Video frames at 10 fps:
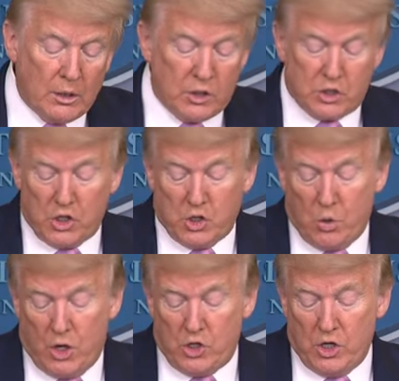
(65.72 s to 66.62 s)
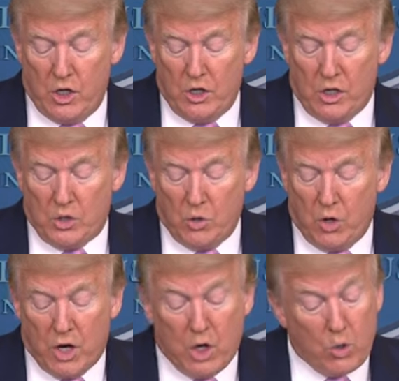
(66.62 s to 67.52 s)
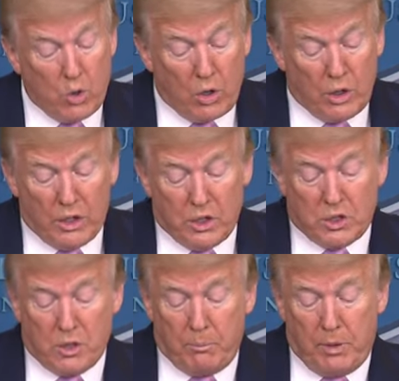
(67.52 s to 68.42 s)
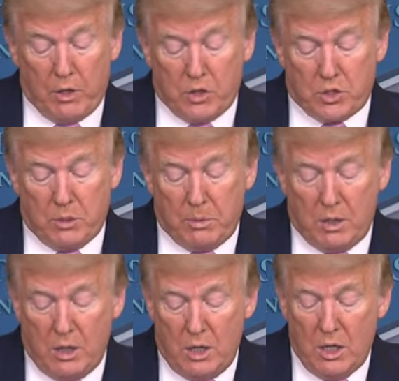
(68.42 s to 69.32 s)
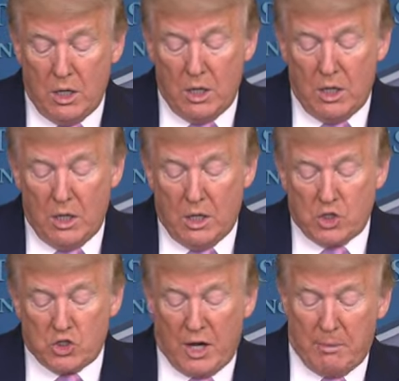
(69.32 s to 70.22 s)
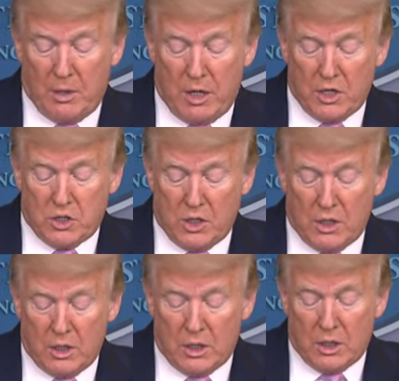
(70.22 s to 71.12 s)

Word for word: The situation in Detroit and New Orleans appears to be stabilizing.